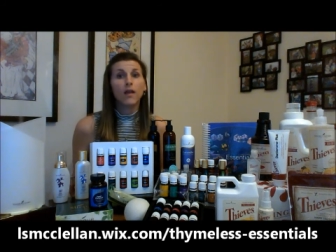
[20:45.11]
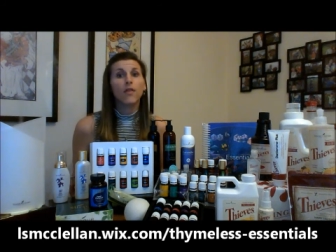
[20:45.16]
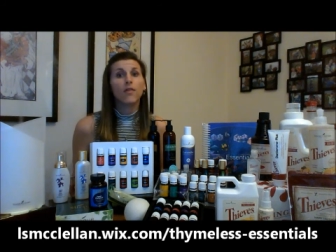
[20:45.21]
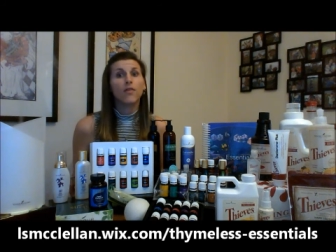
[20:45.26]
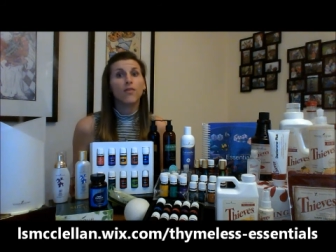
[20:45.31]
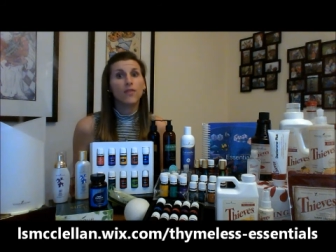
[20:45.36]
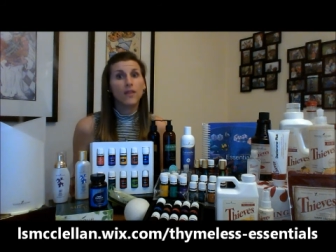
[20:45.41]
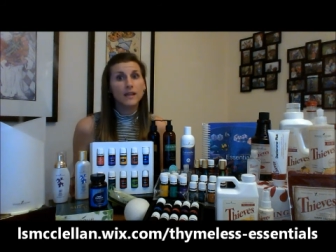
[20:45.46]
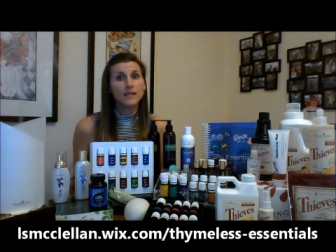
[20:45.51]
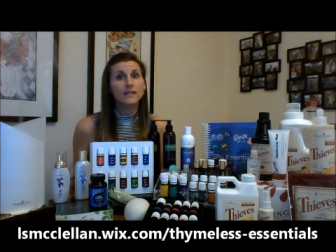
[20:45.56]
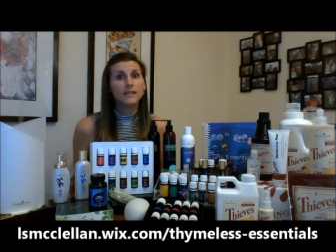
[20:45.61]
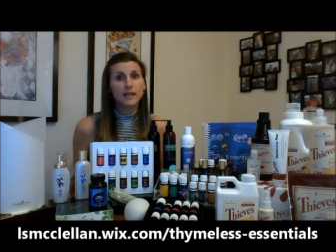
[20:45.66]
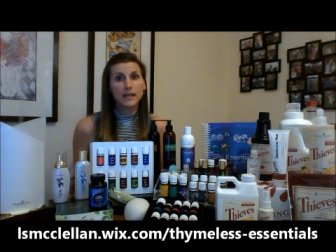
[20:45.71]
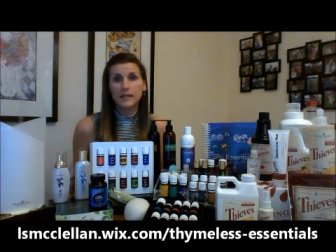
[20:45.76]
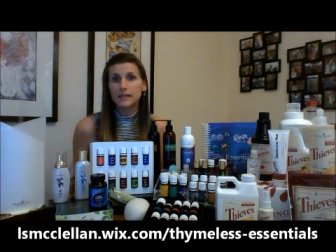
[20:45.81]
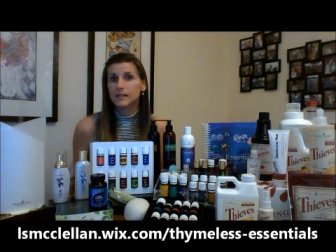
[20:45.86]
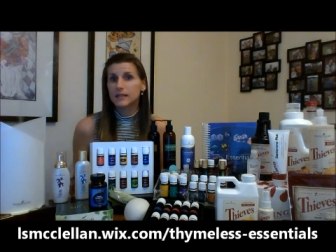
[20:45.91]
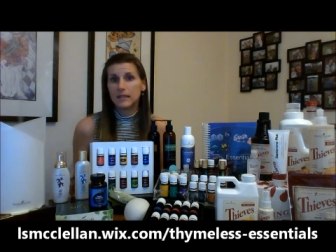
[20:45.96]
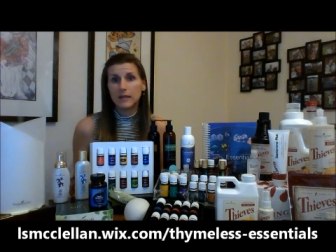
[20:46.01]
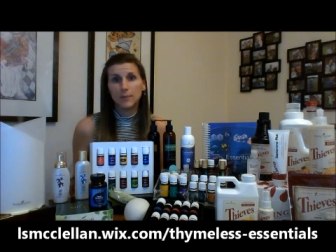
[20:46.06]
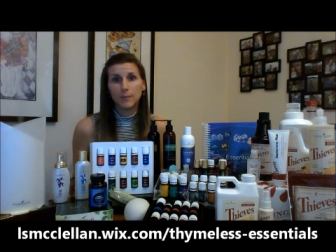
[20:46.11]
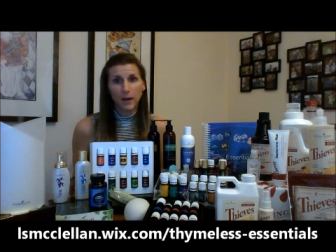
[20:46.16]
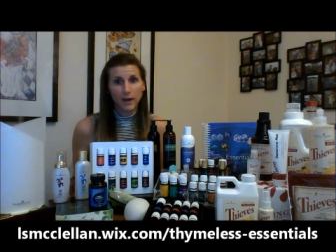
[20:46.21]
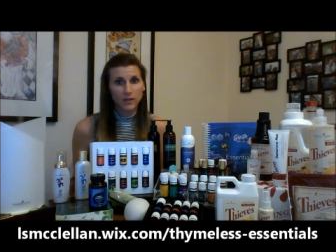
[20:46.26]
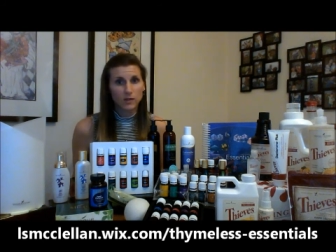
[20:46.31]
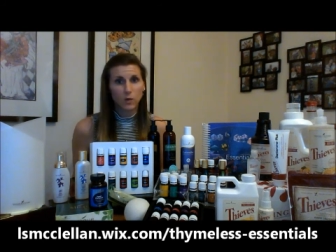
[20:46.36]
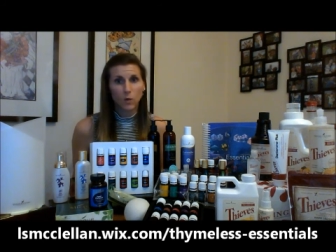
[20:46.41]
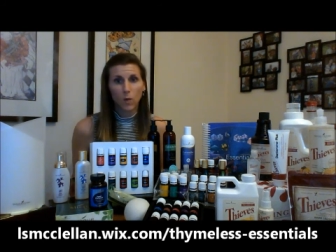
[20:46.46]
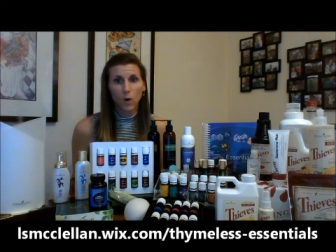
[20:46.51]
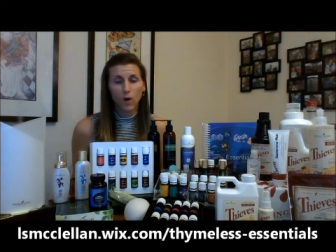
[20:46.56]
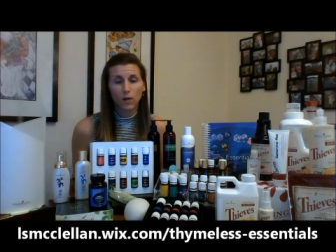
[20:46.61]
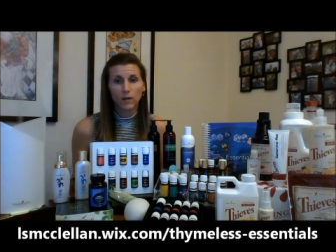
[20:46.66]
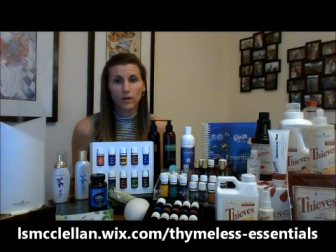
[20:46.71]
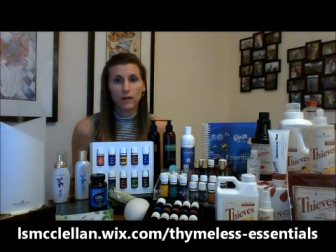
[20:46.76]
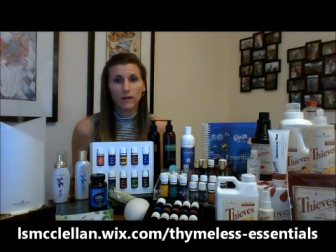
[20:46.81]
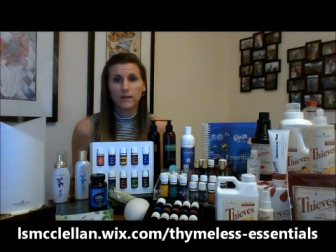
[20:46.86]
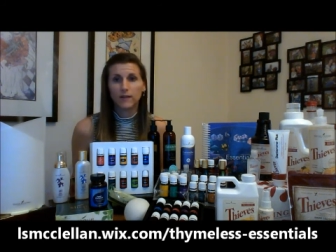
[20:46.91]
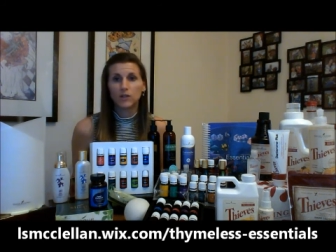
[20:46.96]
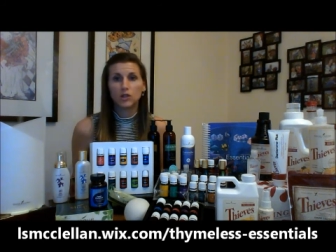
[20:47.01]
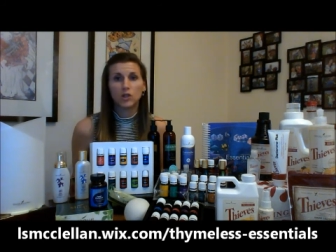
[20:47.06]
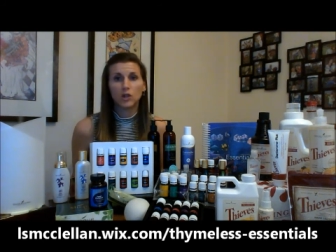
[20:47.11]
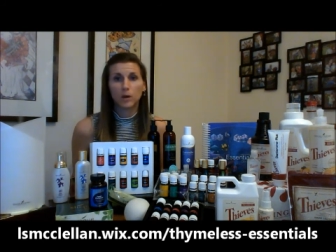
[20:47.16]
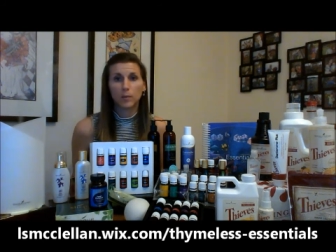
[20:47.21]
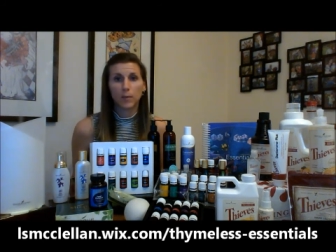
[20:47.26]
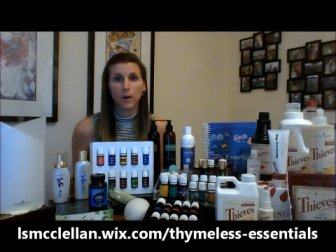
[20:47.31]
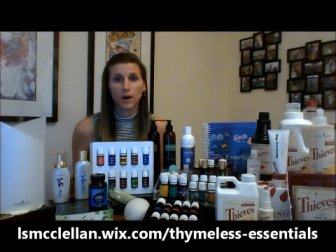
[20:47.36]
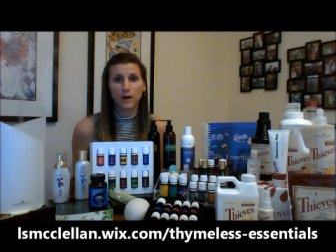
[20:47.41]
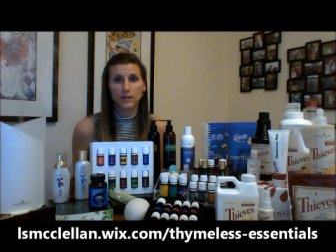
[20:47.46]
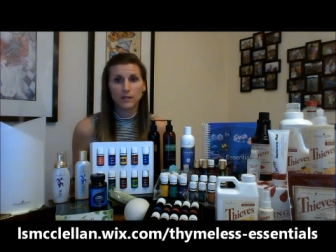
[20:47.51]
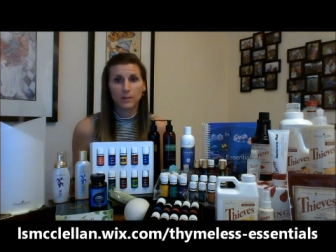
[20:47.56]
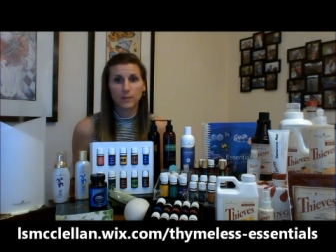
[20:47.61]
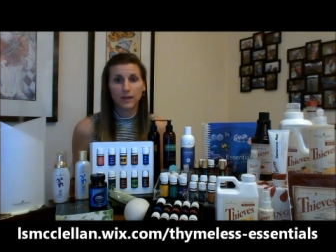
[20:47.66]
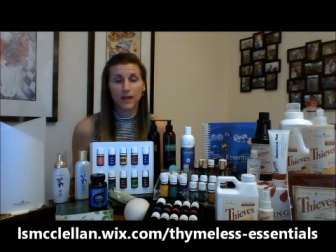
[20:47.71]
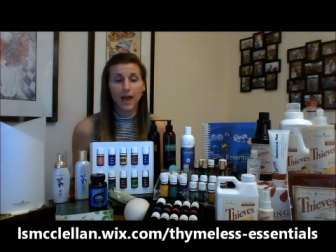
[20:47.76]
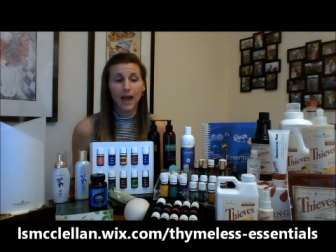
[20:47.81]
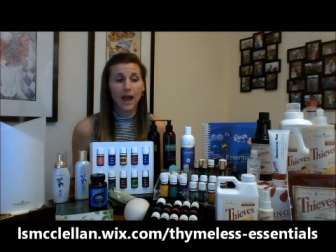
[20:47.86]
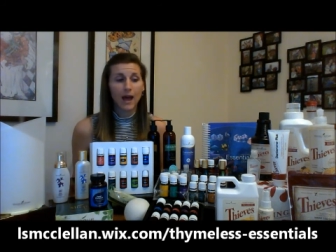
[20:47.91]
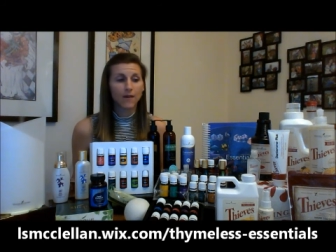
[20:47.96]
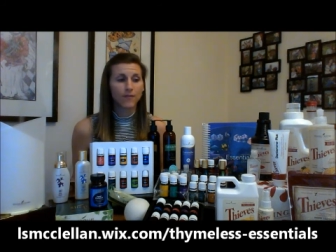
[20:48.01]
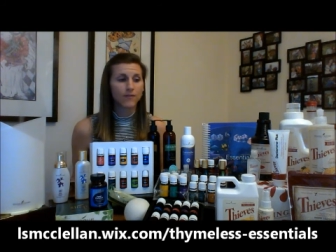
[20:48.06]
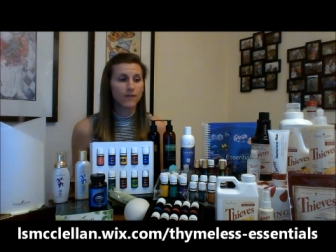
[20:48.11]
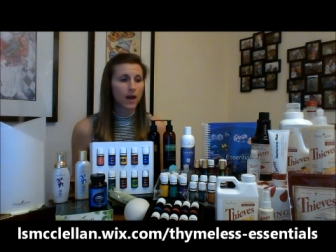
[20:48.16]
this is the best quality that you could possibly have.